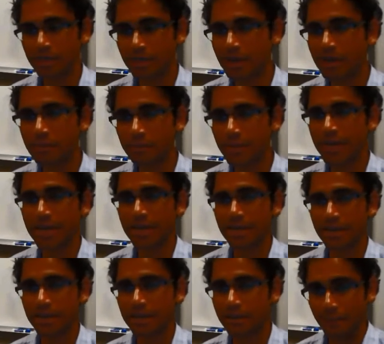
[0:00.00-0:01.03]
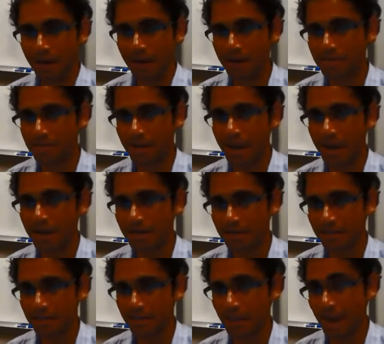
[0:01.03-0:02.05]
The company in the past
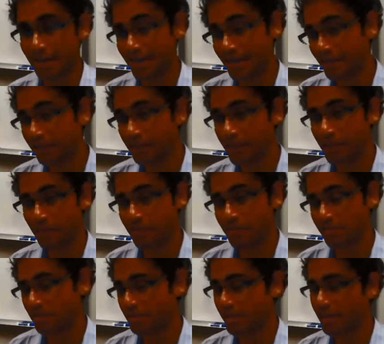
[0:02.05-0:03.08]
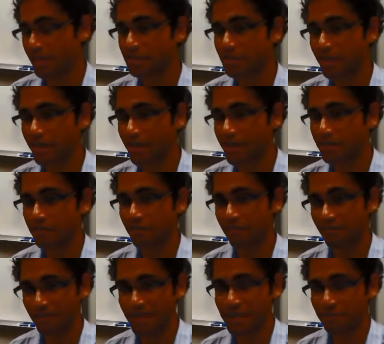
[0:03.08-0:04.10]
had given up on such initiatives
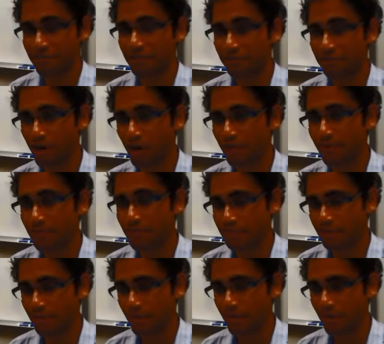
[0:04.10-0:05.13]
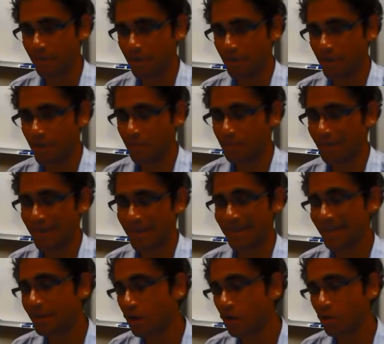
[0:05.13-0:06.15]
when faced with problems, but I
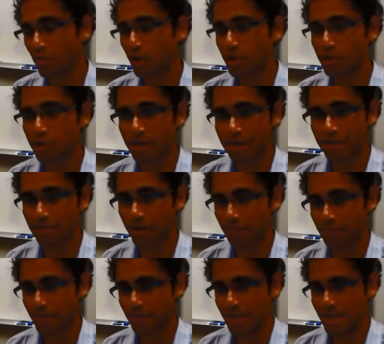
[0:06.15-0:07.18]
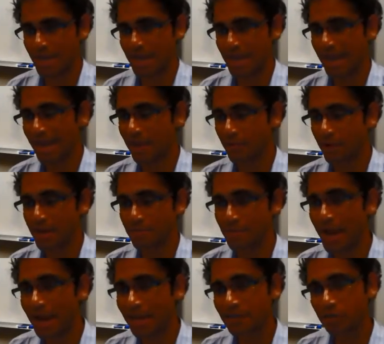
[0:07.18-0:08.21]
did not want to give up, and I
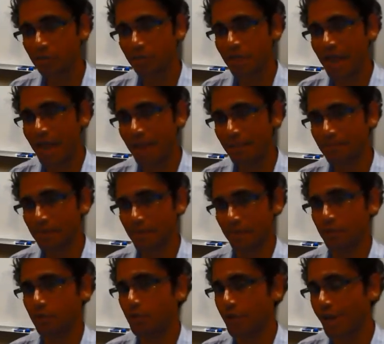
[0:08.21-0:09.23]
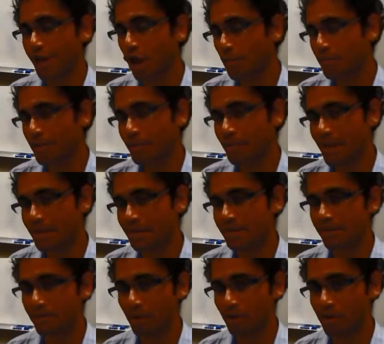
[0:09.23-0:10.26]
went back to the lab to
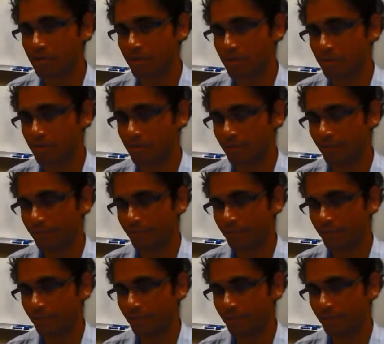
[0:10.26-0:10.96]
re-optimize the process.